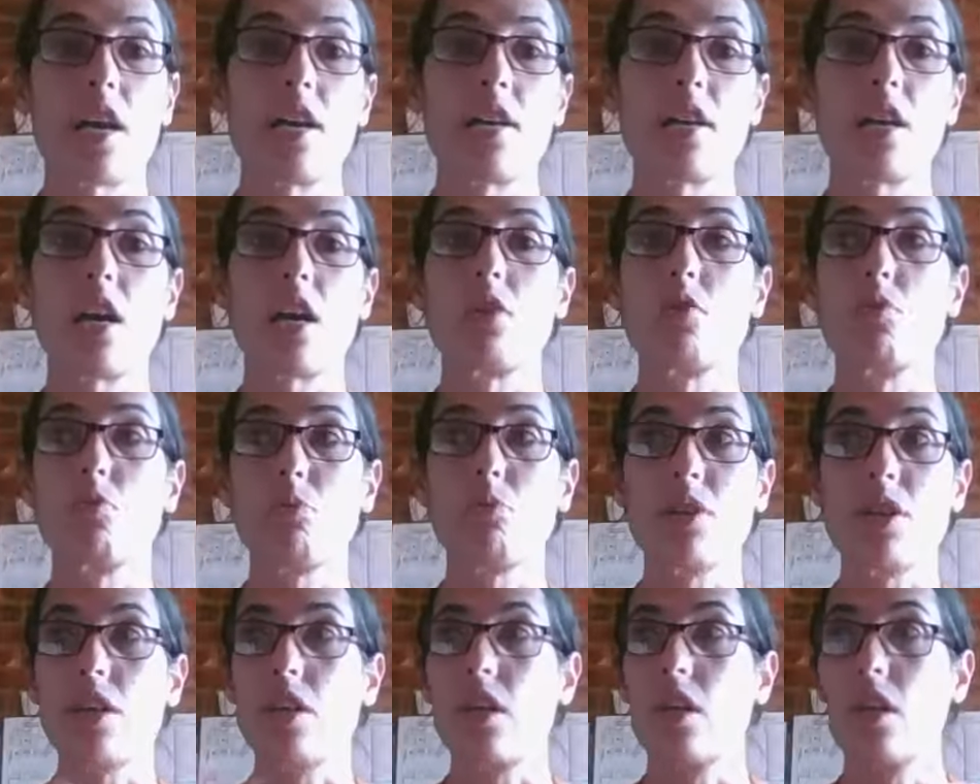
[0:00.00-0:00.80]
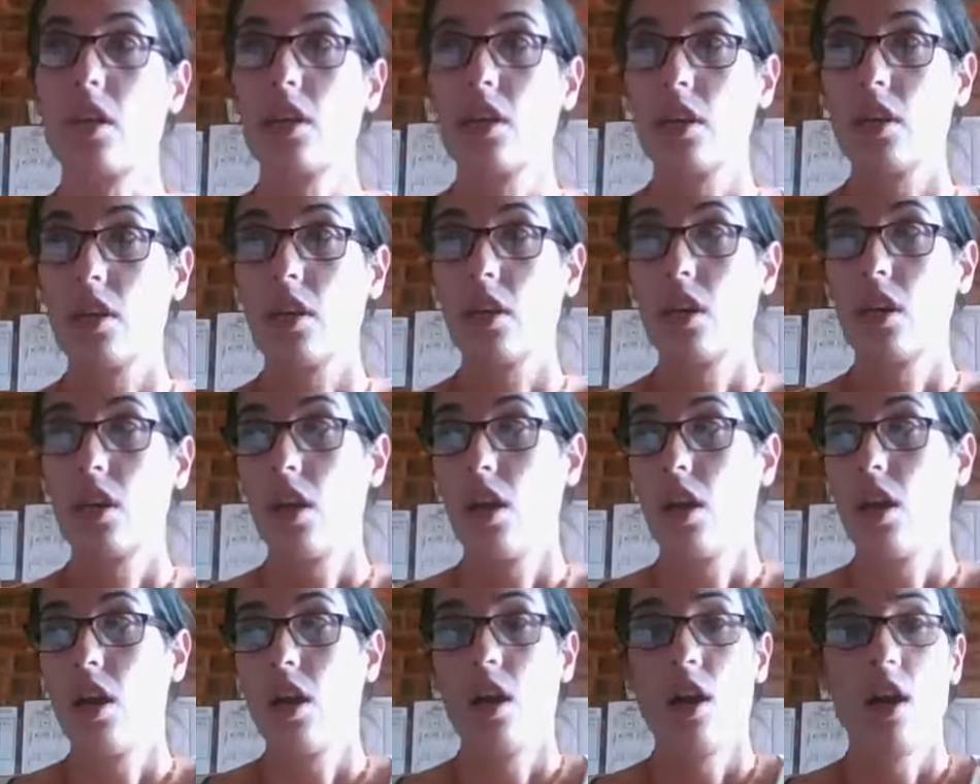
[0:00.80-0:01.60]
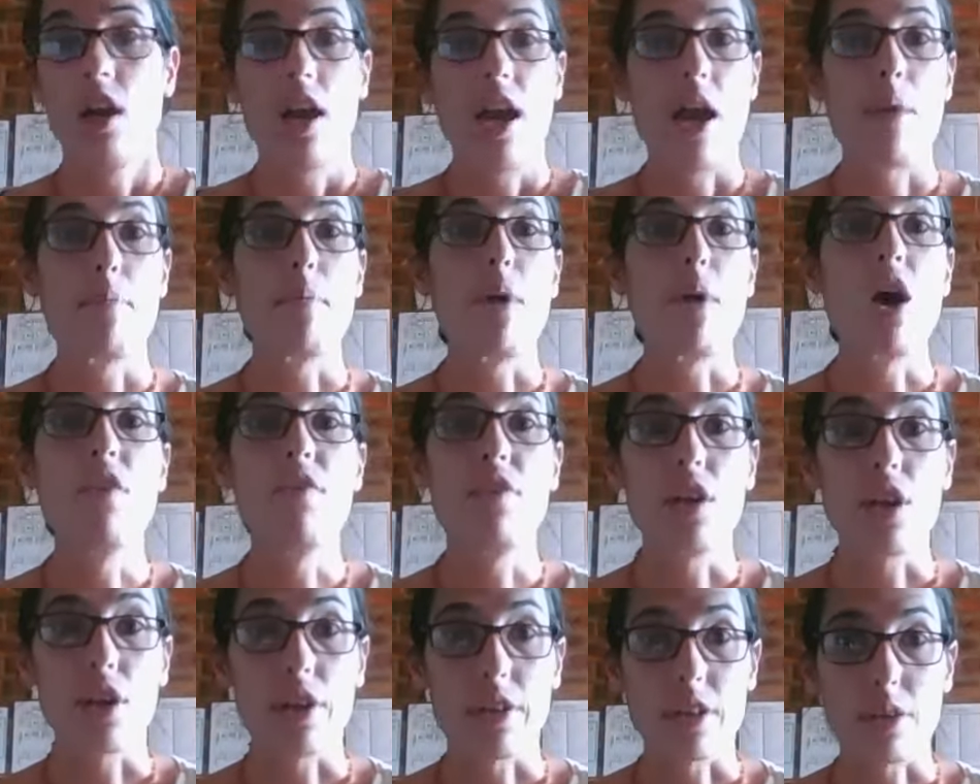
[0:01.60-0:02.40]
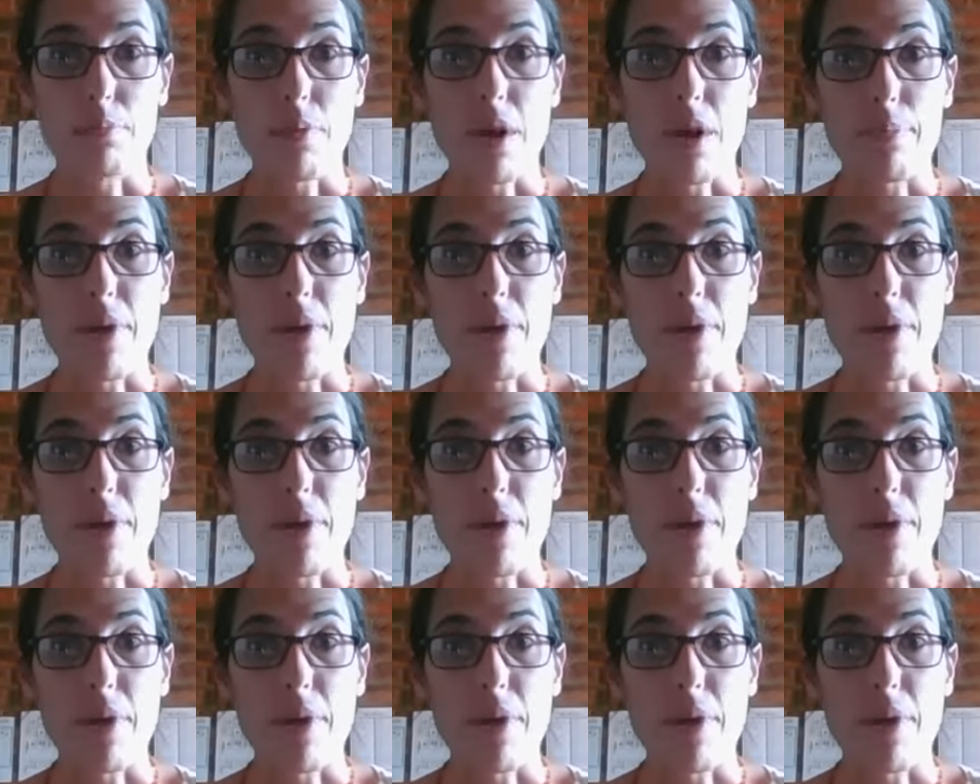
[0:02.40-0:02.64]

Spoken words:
and I normally am overloaded by